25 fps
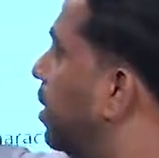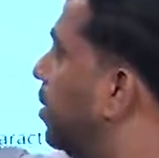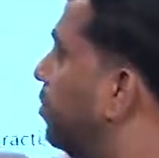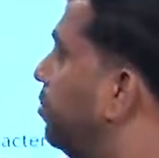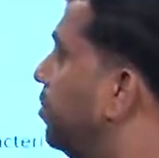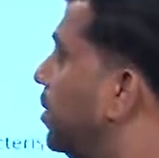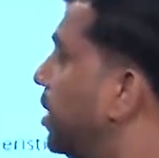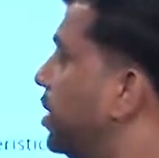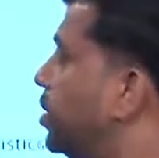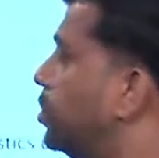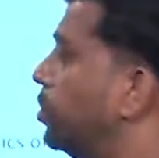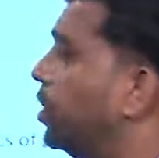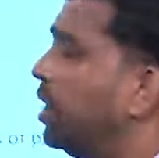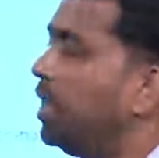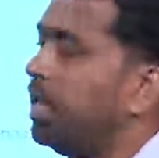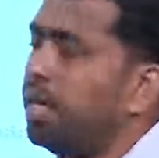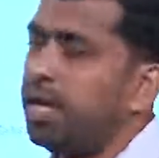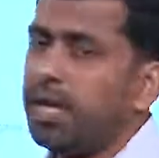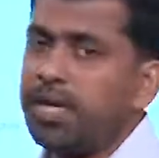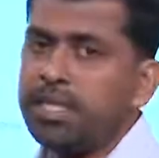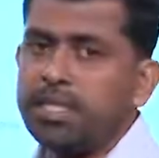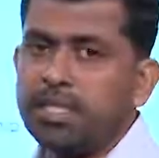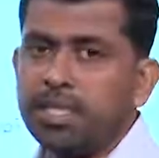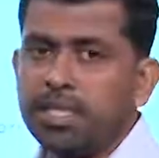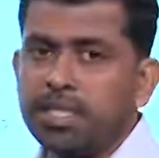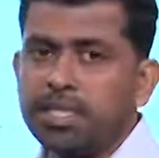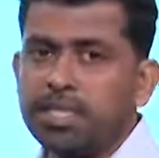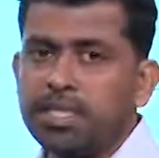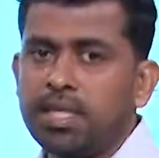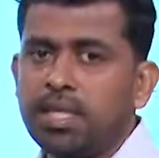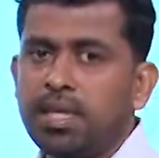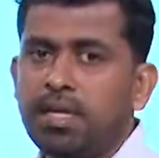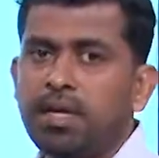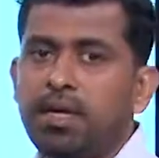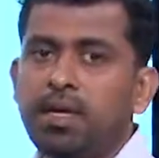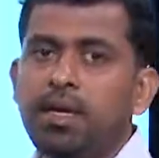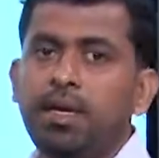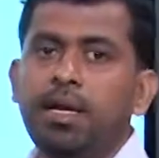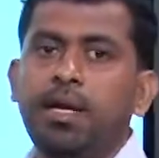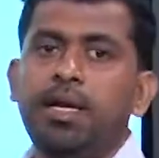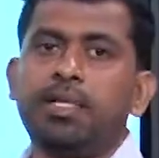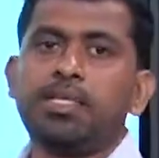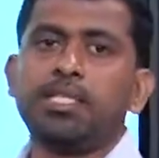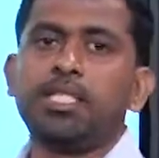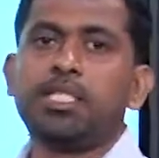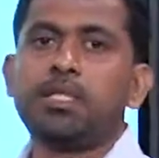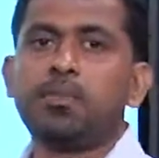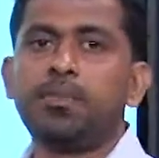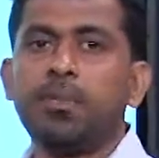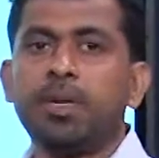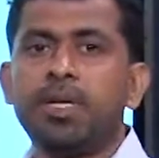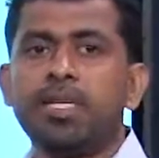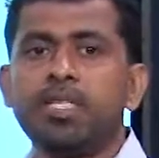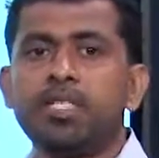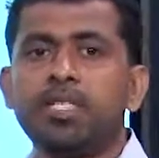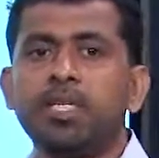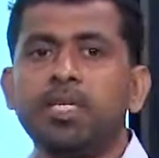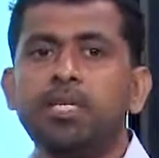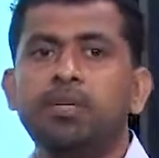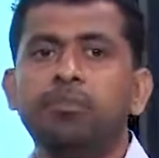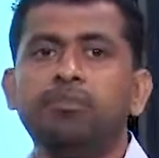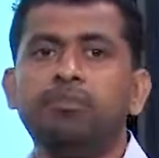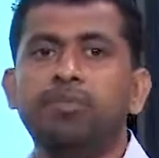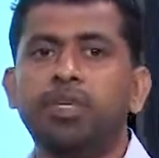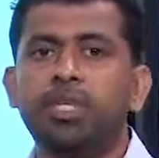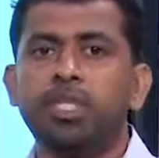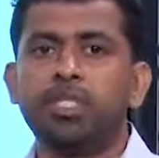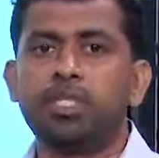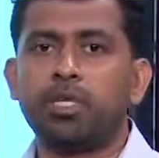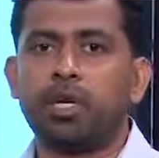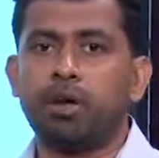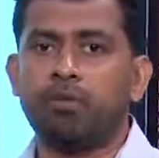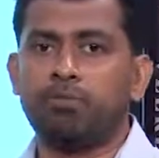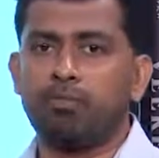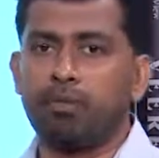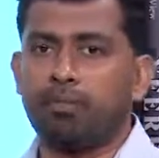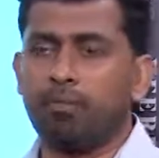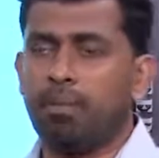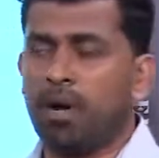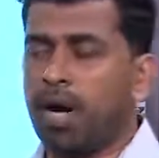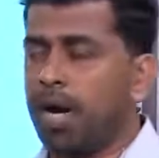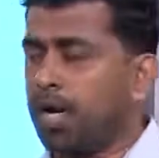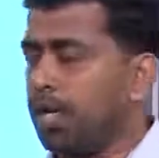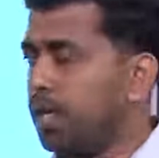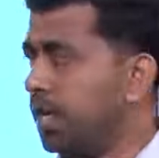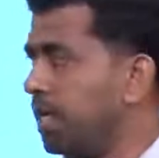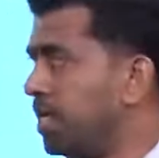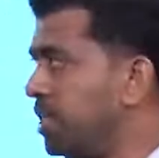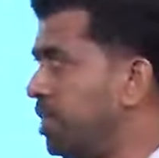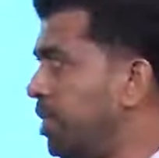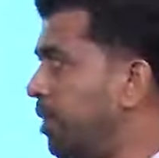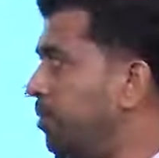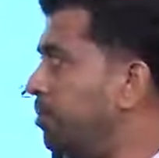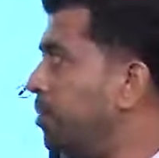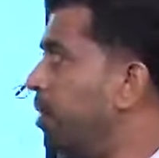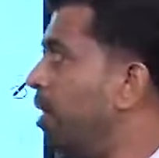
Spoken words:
Mutual agency is a special feature of a partnership.